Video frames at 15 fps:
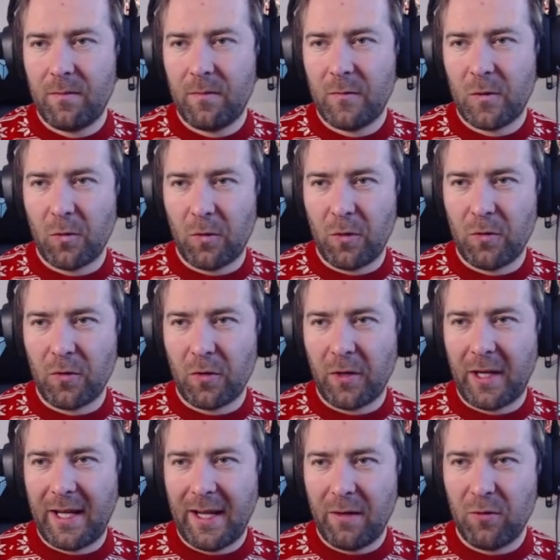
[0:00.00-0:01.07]
So those are the
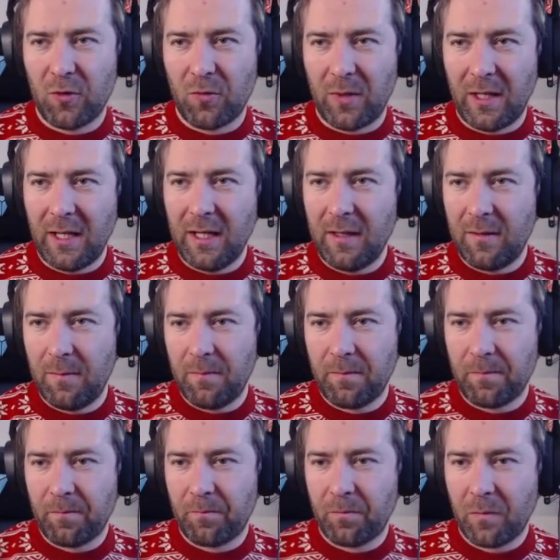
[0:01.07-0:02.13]
counts we need.
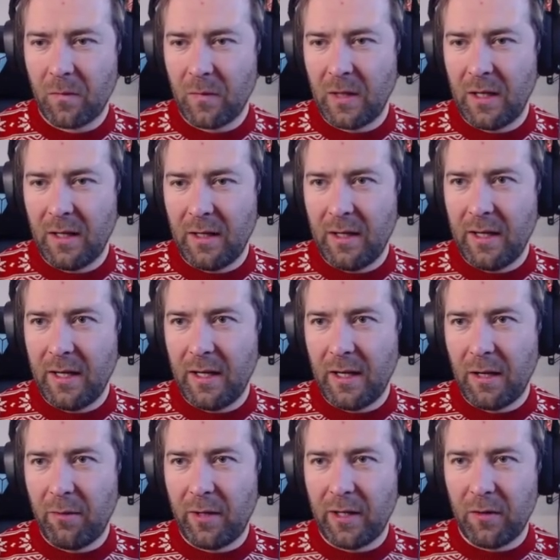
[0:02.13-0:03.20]
And
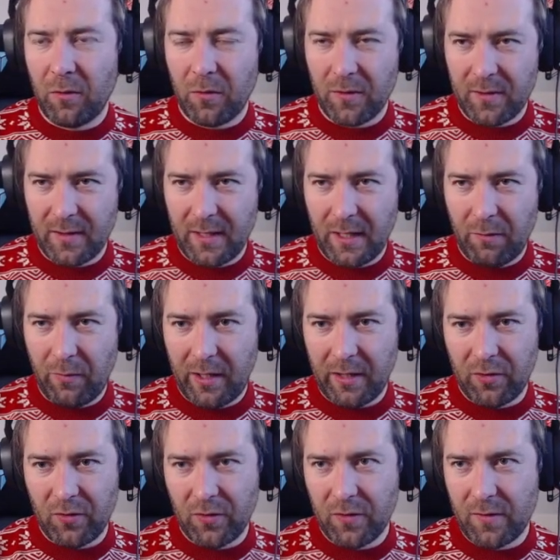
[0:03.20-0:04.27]
now we can do the same. We
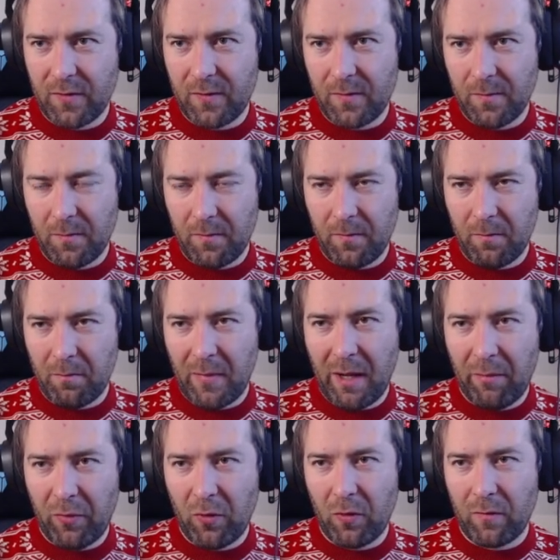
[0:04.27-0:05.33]
can just
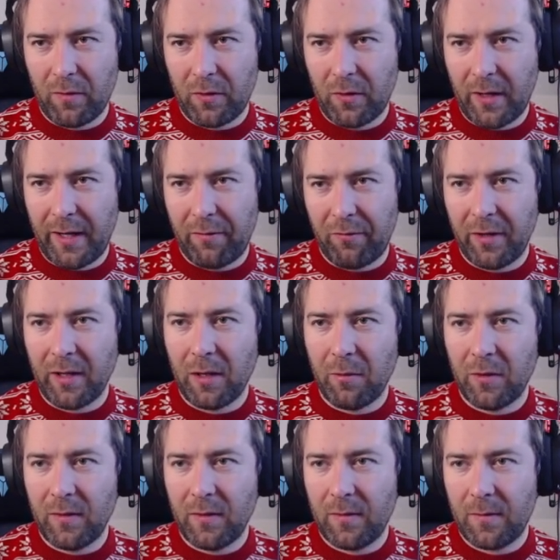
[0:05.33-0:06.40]
map over every
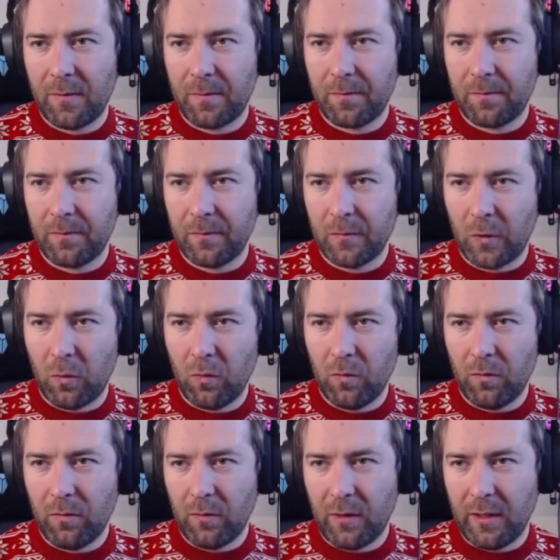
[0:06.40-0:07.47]
element. Oh,
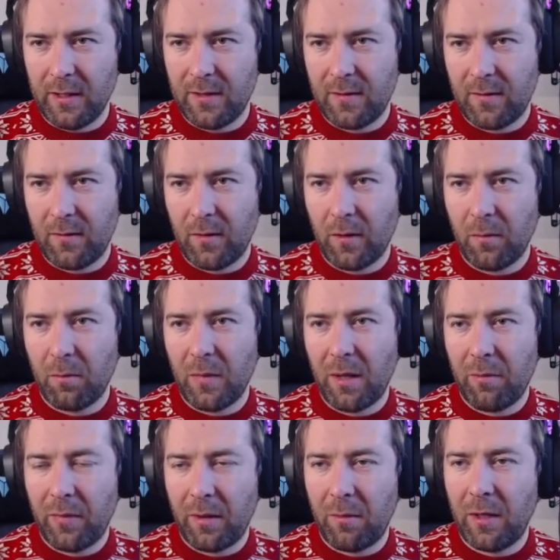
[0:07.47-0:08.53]

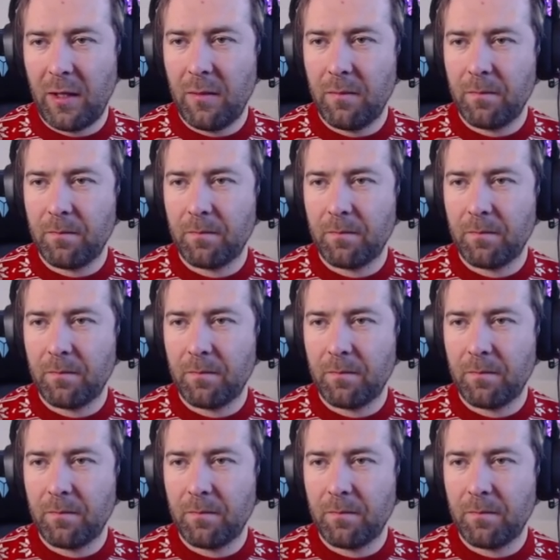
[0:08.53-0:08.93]
list.map, I mean.